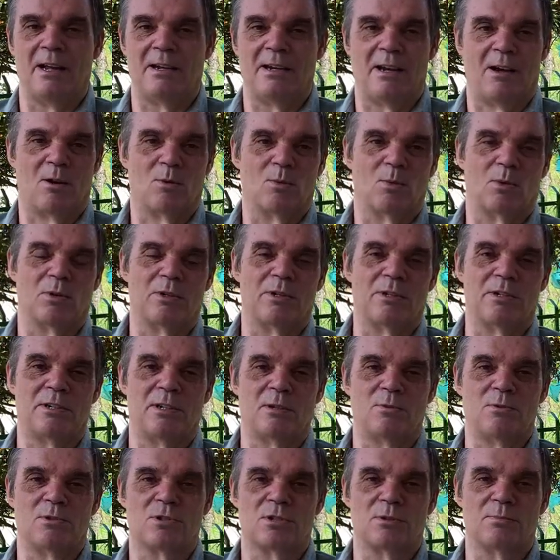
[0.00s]
Now I'm going to
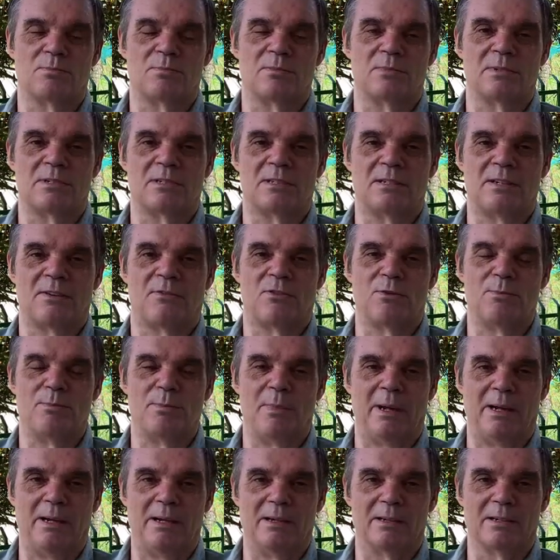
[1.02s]
do some different
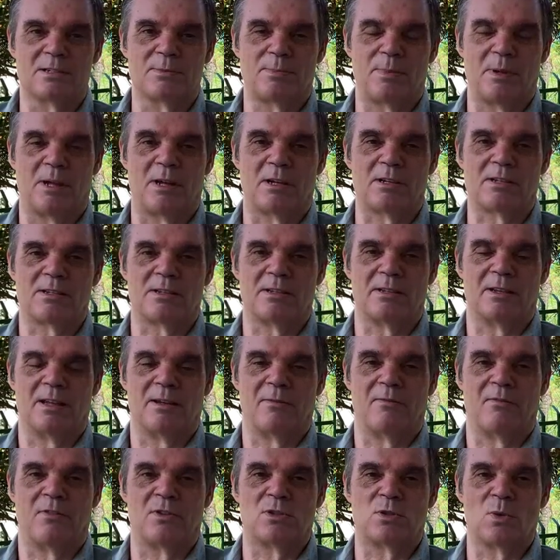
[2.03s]
meals because
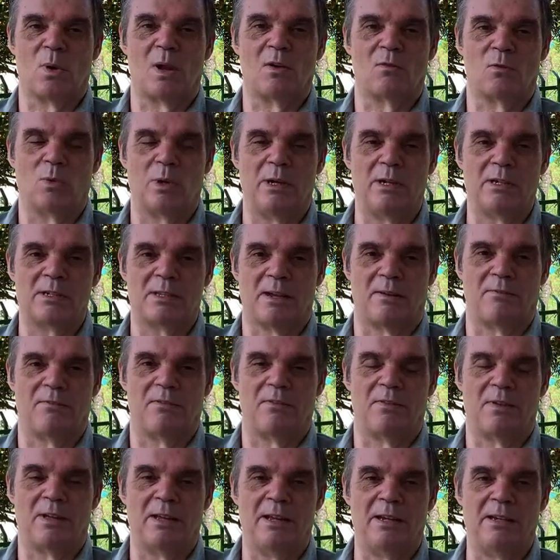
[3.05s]
for 12 weeks I've
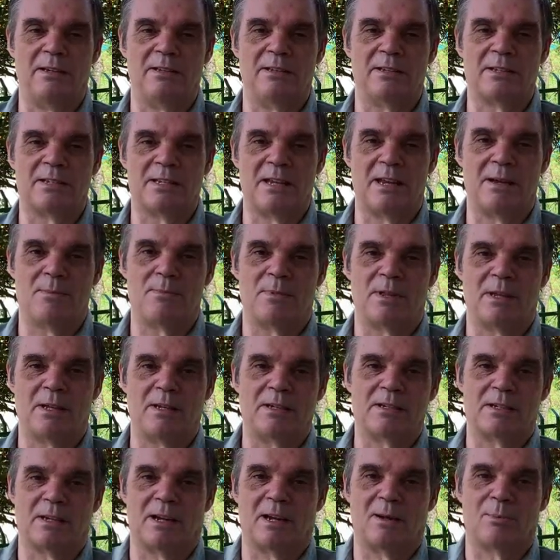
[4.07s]
eaten the same
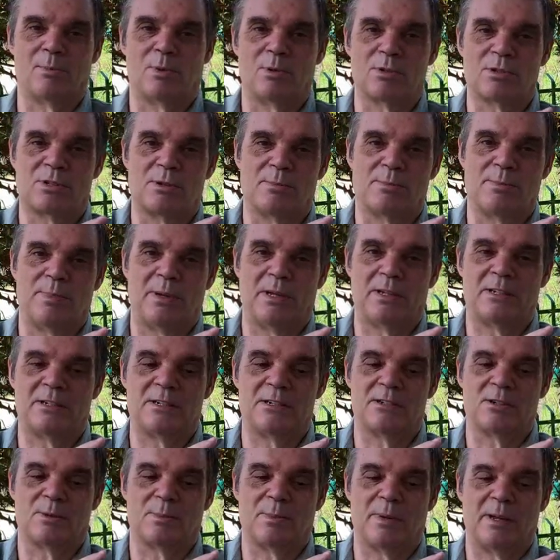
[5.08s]
things, and I'll put some
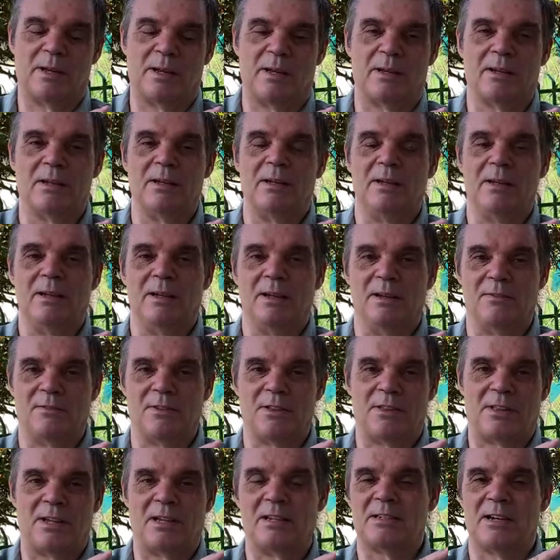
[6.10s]
pictures up here of
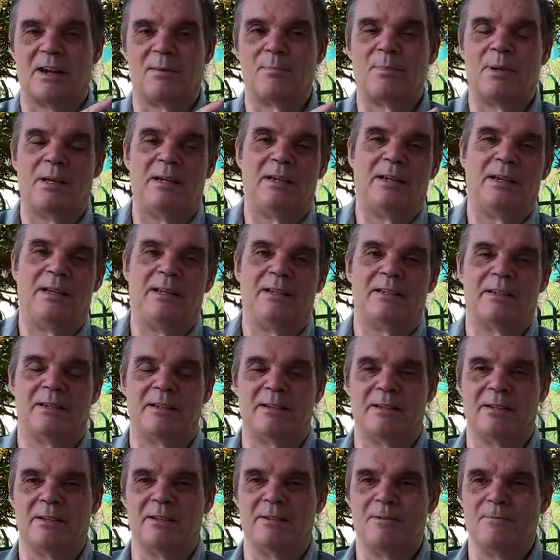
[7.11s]
the things that I've been
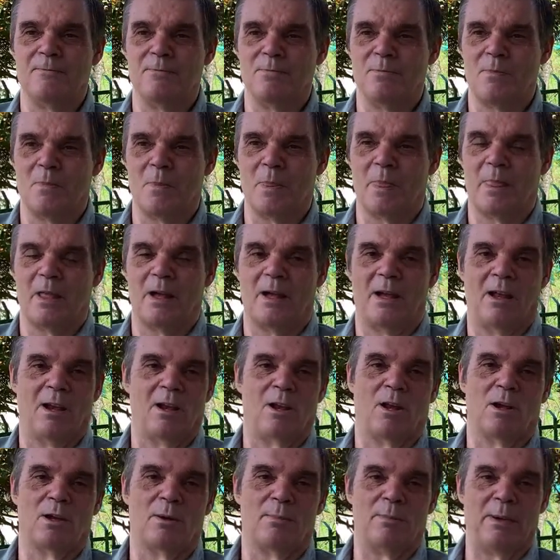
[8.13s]
eating. A
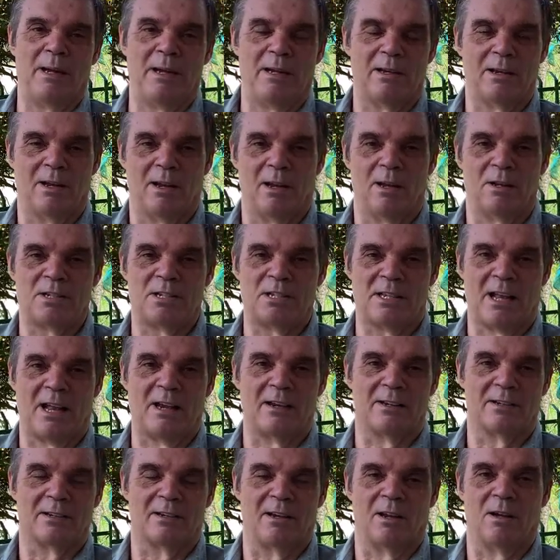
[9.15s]
lot of meat, a lot of
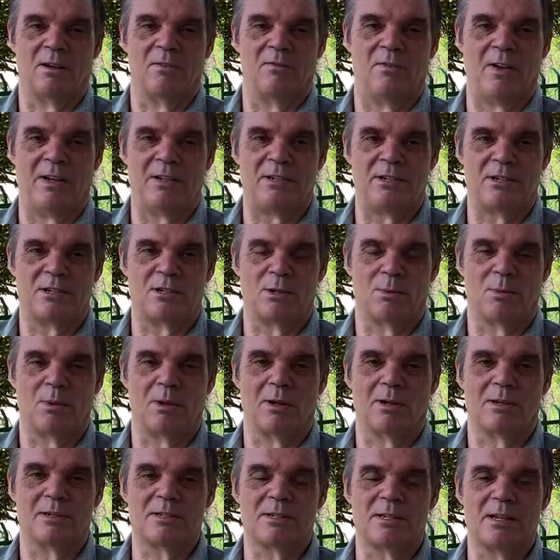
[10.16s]
salad, a lot of
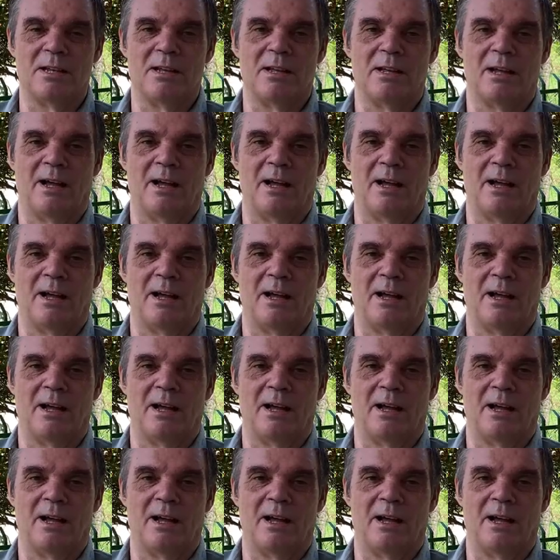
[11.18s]
vegetables.